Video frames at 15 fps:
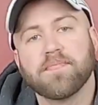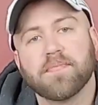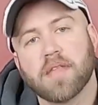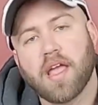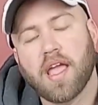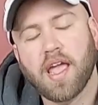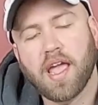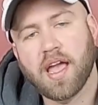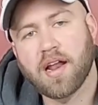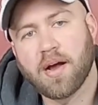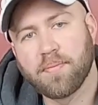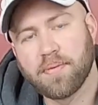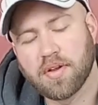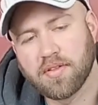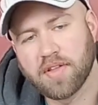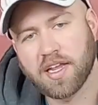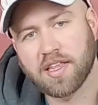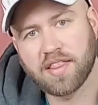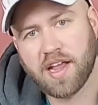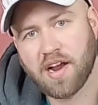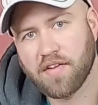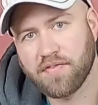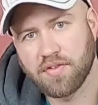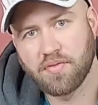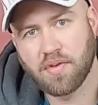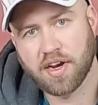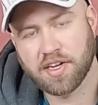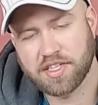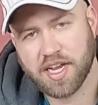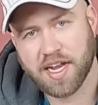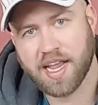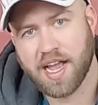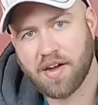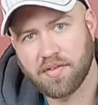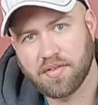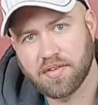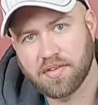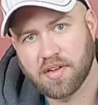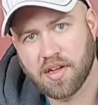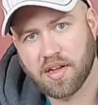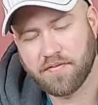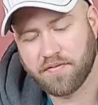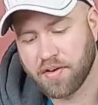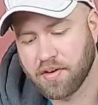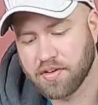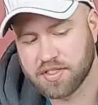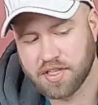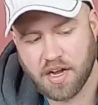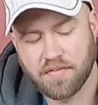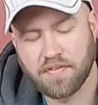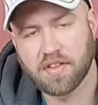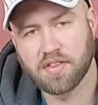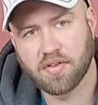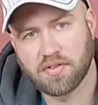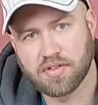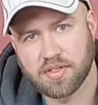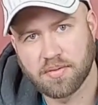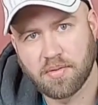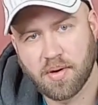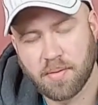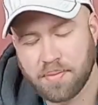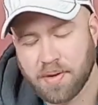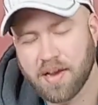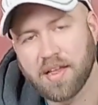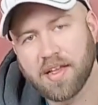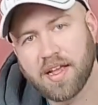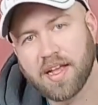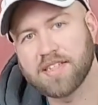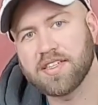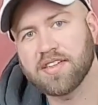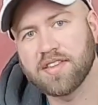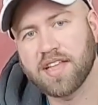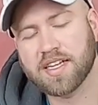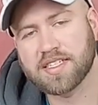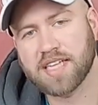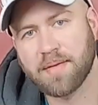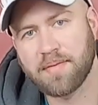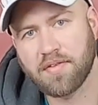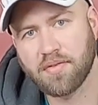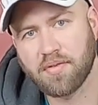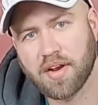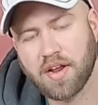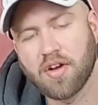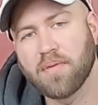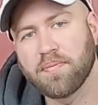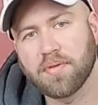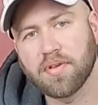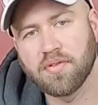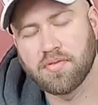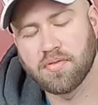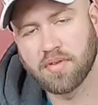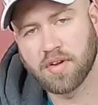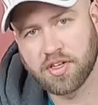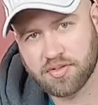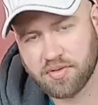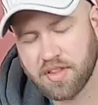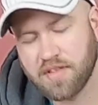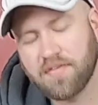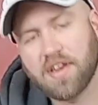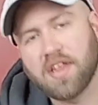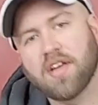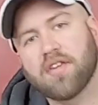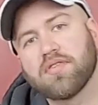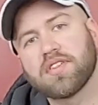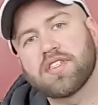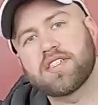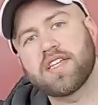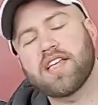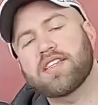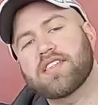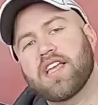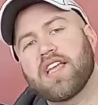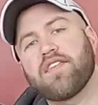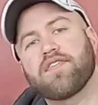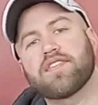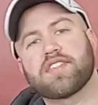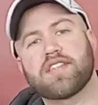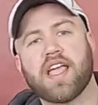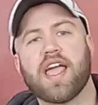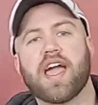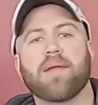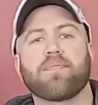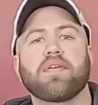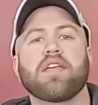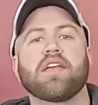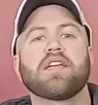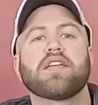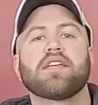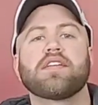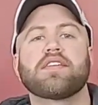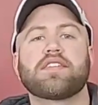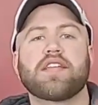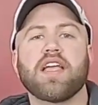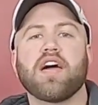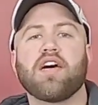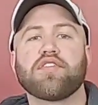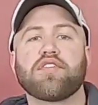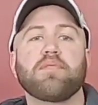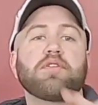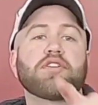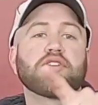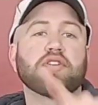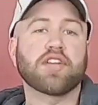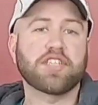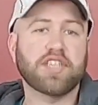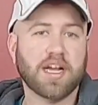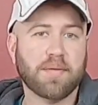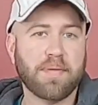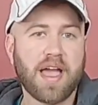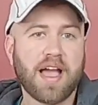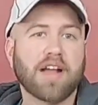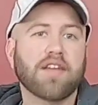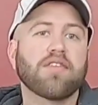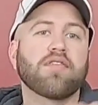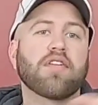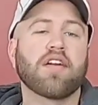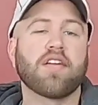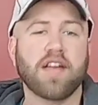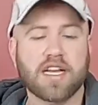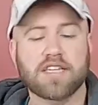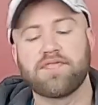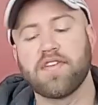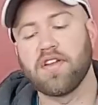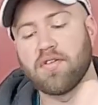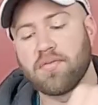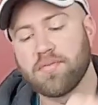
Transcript: And I'll put a link there if you want to check out for yourself and learn some more. But until next time, everyone, I hope you enjoyed the video. Stay safe, stay happy, stay healthy. Be sure to check back on our next video when